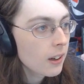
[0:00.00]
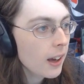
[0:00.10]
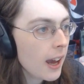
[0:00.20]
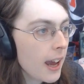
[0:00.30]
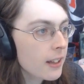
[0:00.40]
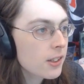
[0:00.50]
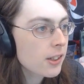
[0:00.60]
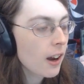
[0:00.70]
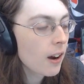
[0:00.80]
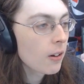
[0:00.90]
and
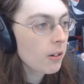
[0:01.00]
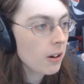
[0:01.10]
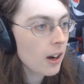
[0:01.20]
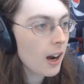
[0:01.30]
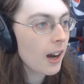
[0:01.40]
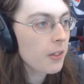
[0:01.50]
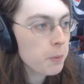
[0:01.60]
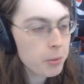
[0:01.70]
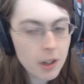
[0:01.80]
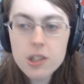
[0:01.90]
so uh, the
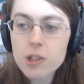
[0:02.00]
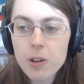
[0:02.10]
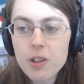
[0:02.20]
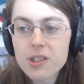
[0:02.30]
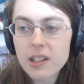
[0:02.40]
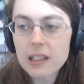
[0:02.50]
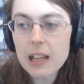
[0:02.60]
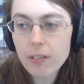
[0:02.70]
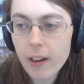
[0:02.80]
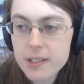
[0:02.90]
bridge is where you see a
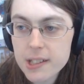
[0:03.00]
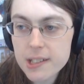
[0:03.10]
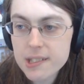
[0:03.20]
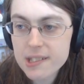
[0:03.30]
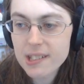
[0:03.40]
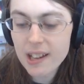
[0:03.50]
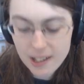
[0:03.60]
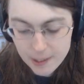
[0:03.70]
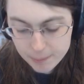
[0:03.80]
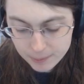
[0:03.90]
lot of racists.
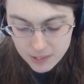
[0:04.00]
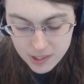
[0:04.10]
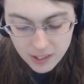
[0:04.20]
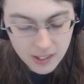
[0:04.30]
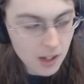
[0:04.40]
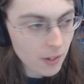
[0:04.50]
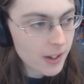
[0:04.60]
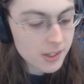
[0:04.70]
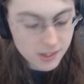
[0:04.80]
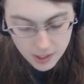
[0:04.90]
Um, you see a lot of
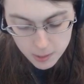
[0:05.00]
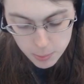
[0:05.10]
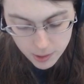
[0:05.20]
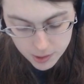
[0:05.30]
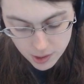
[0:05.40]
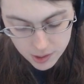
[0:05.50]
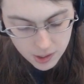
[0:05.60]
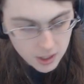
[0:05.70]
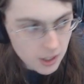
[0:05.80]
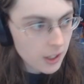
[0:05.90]
racists at the bridge because,
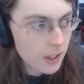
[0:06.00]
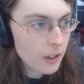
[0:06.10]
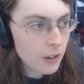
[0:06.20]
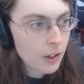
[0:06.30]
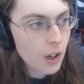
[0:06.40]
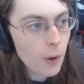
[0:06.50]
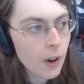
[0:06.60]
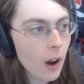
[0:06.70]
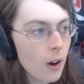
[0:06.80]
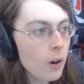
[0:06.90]
you know, they're
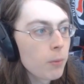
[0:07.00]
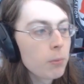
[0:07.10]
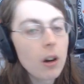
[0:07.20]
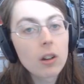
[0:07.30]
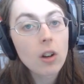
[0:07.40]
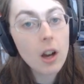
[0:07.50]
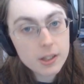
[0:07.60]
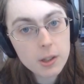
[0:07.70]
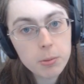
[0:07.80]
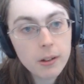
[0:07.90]
going home
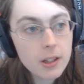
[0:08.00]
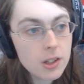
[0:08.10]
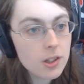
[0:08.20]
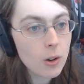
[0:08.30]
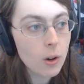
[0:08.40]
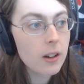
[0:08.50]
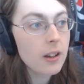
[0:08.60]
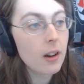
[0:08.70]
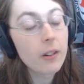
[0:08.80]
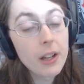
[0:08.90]
across the bridge or,
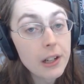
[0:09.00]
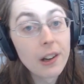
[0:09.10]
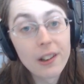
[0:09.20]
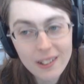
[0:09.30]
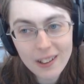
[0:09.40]
you know, here